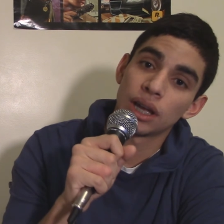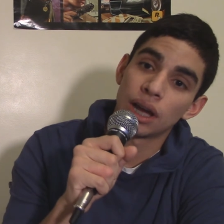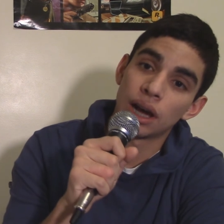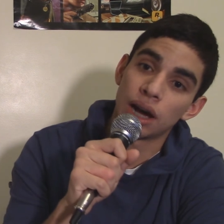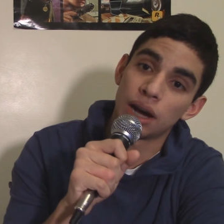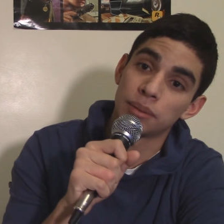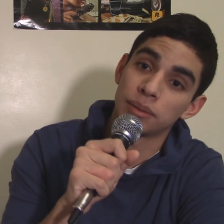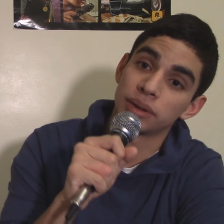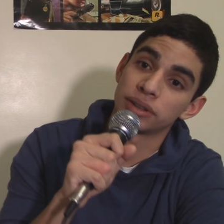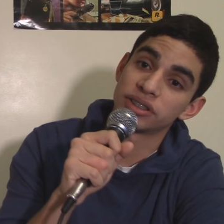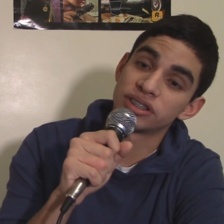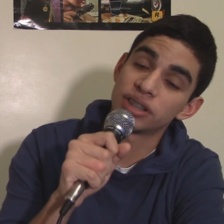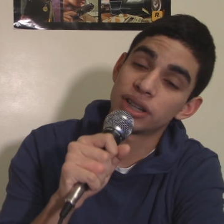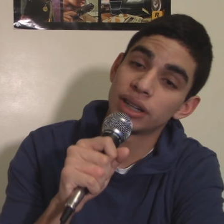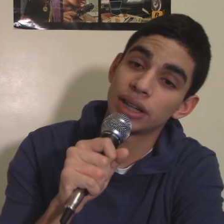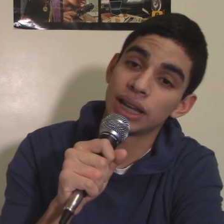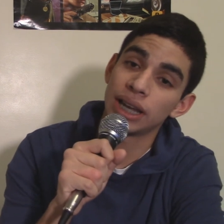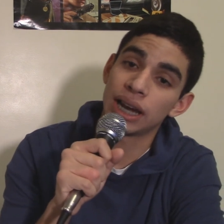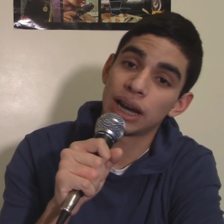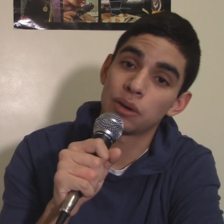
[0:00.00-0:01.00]
on
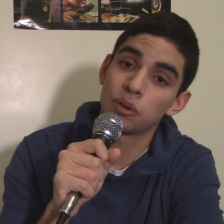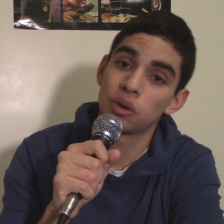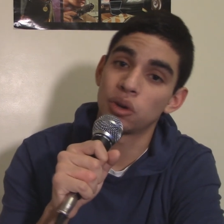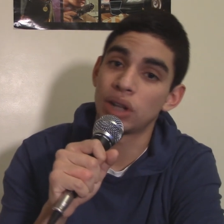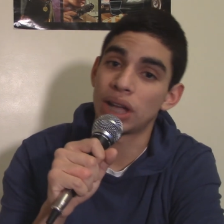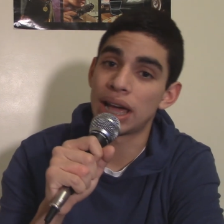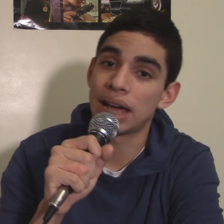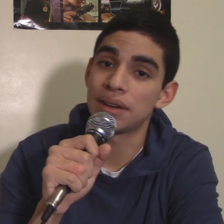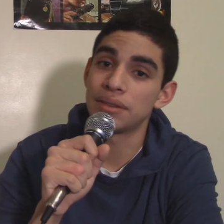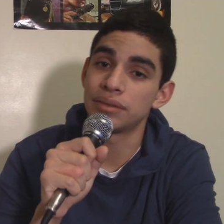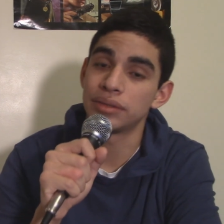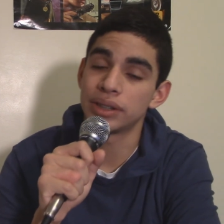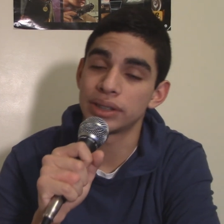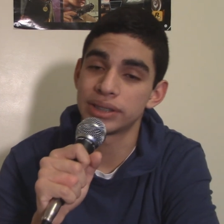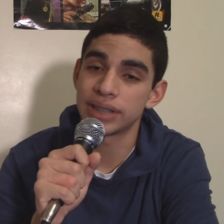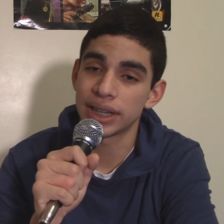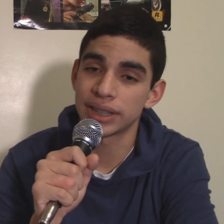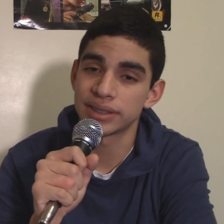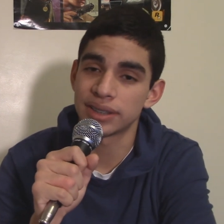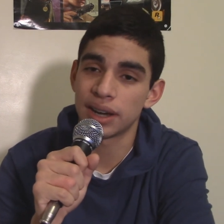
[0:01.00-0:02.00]
Sunday, I will have a
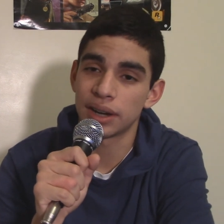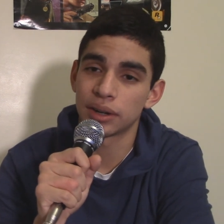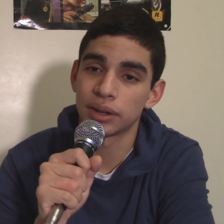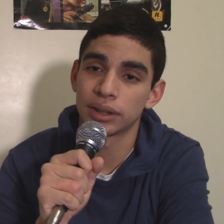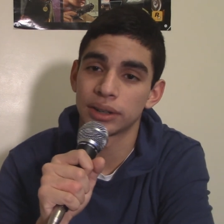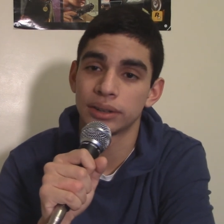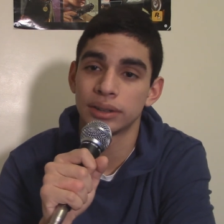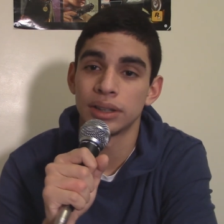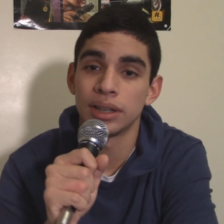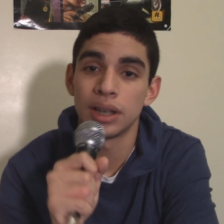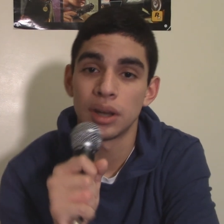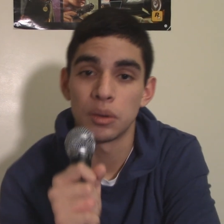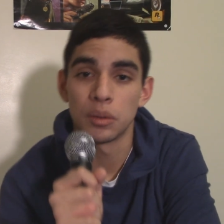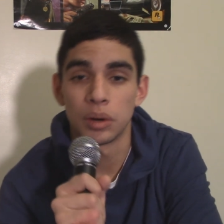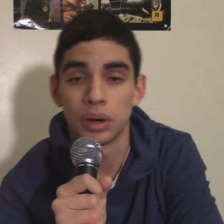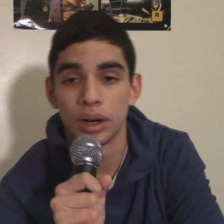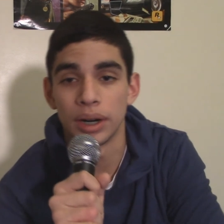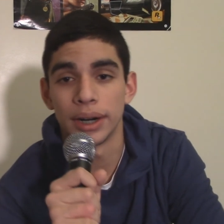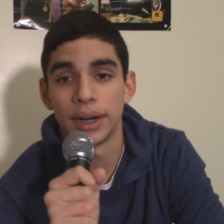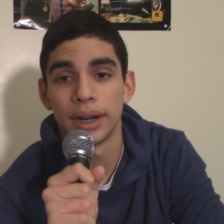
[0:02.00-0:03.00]
Tech Talk
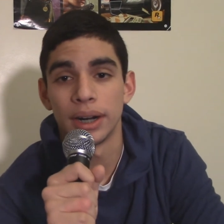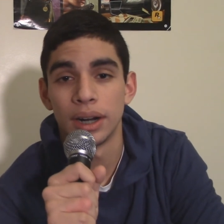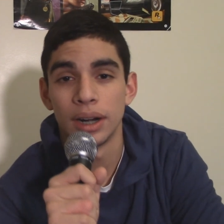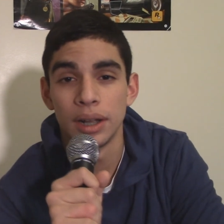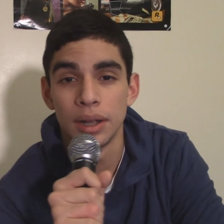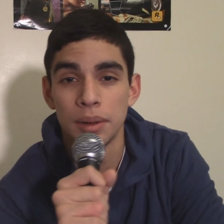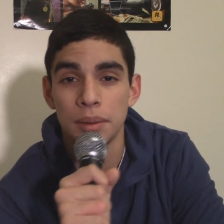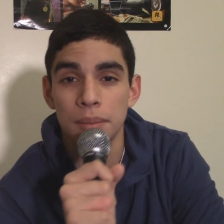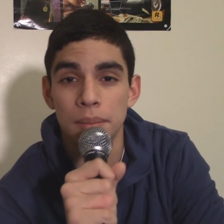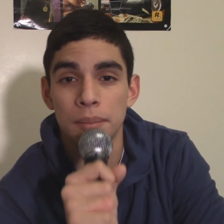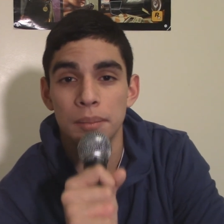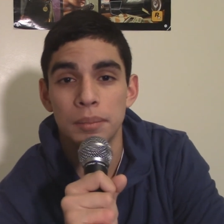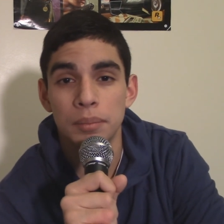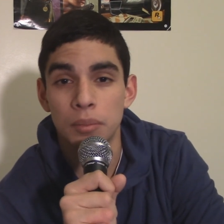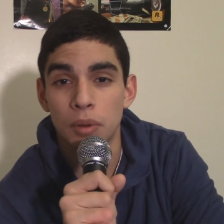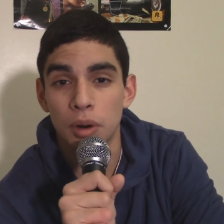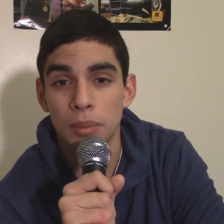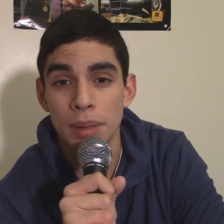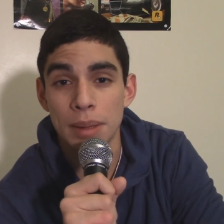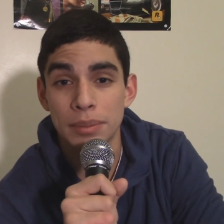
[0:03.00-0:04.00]
where
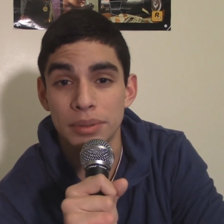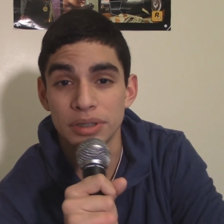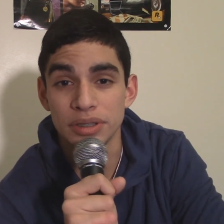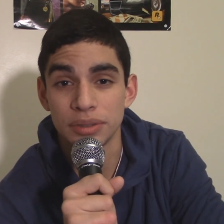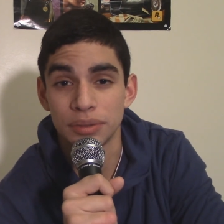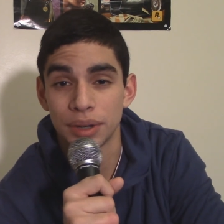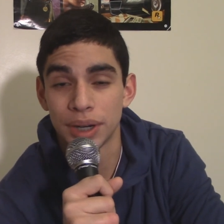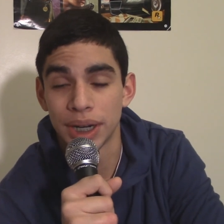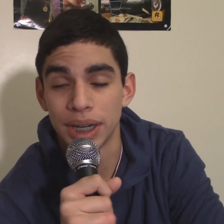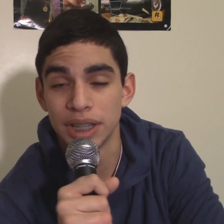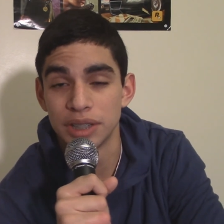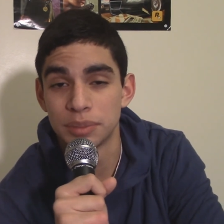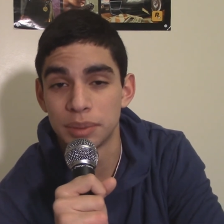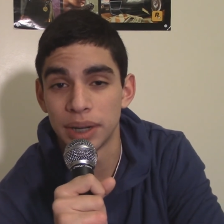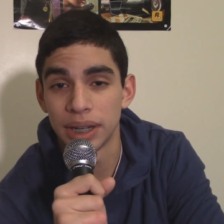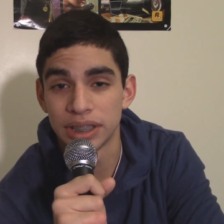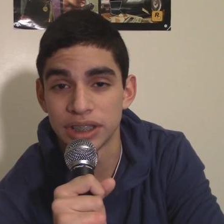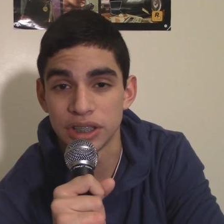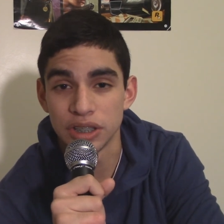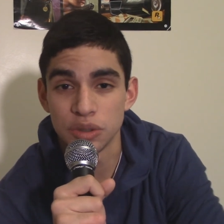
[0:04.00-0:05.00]
more members of Rickety's
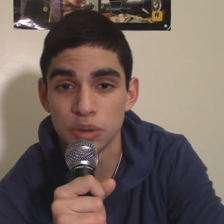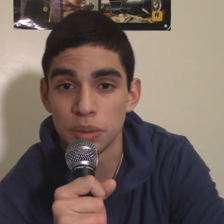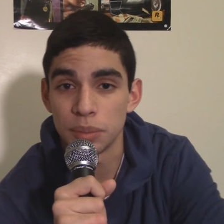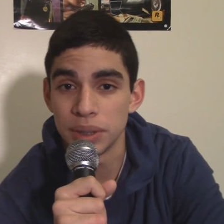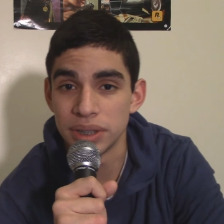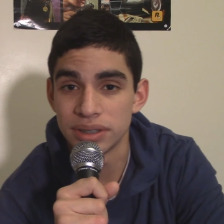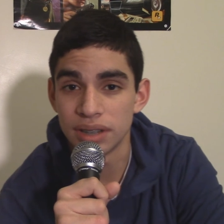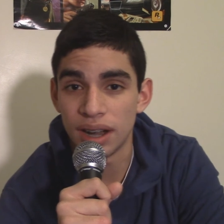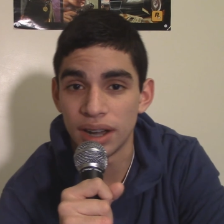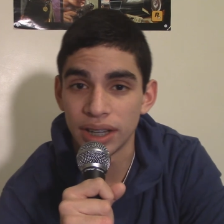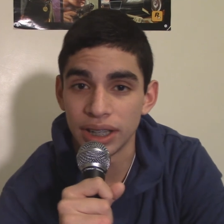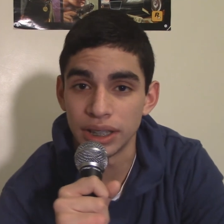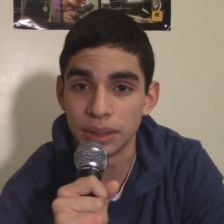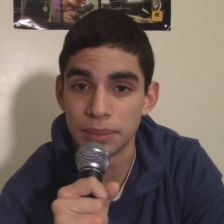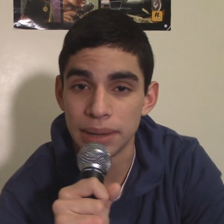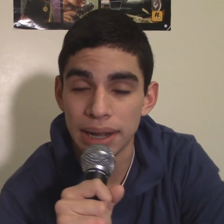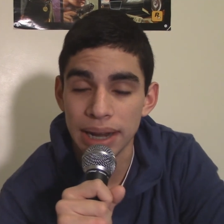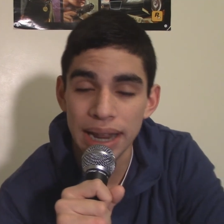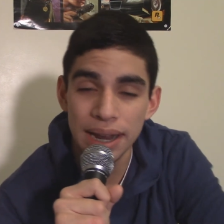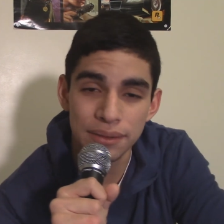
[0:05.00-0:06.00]
Productions will be talking
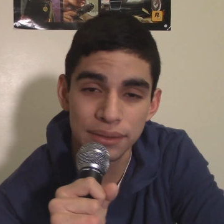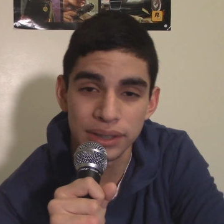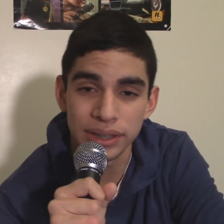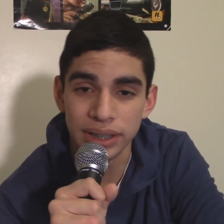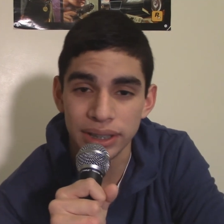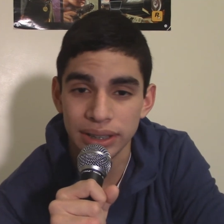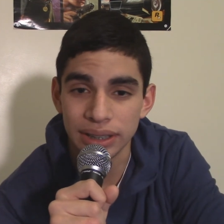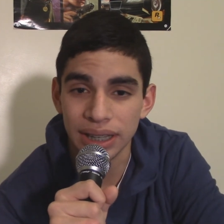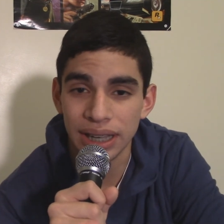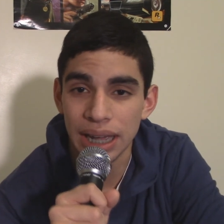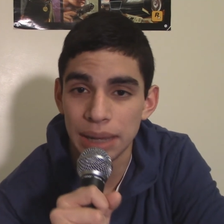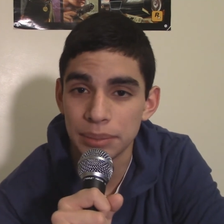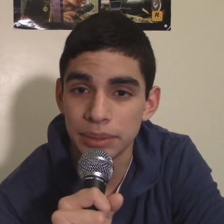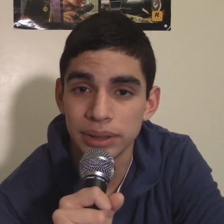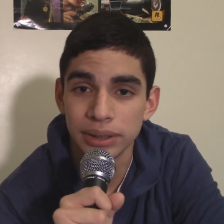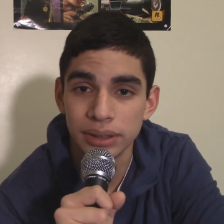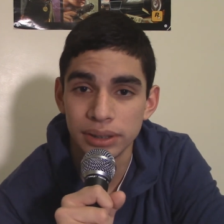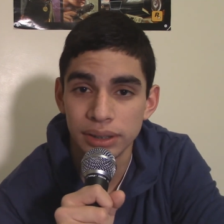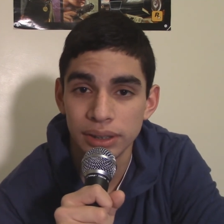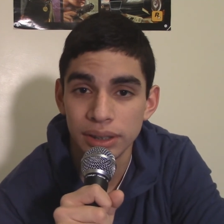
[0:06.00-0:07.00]
about everything that
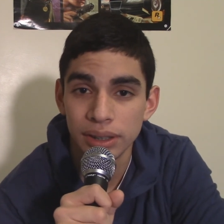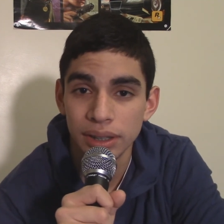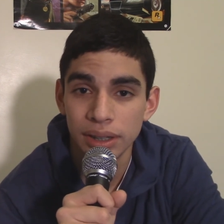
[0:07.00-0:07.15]
happened